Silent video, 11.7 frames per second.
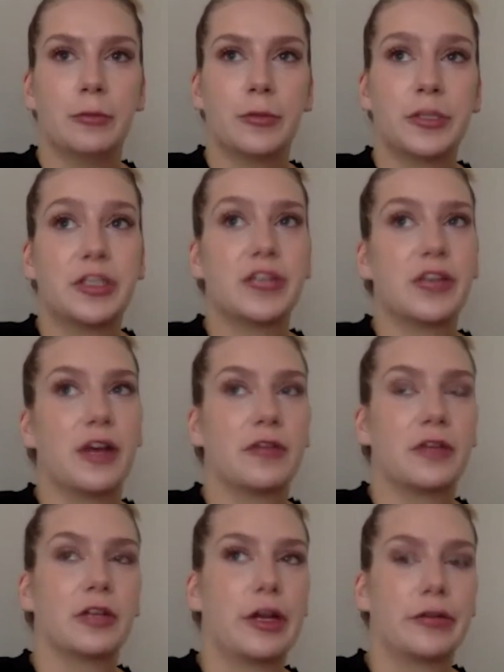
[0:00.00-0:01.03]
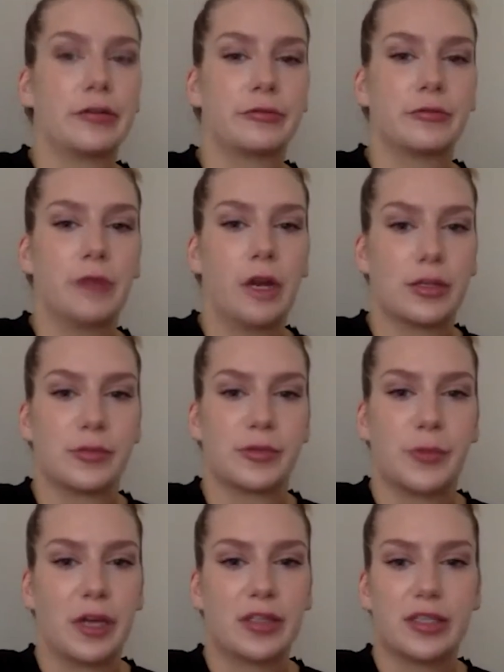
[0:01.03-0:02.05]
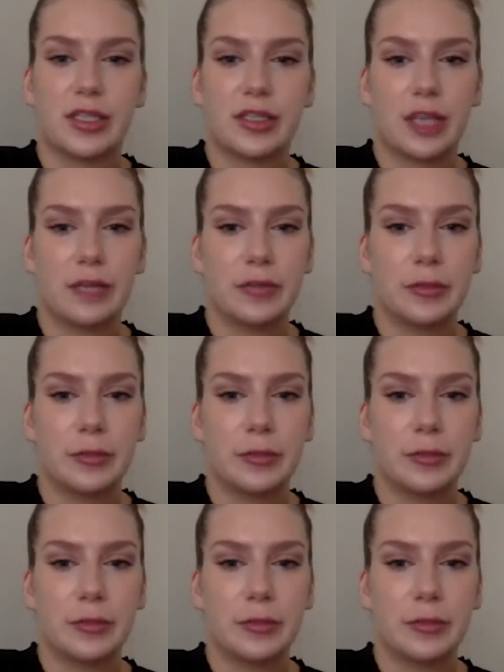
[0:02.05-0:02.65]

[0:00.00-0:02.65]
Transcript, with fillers: which does offer a lot of awesome spots to discover.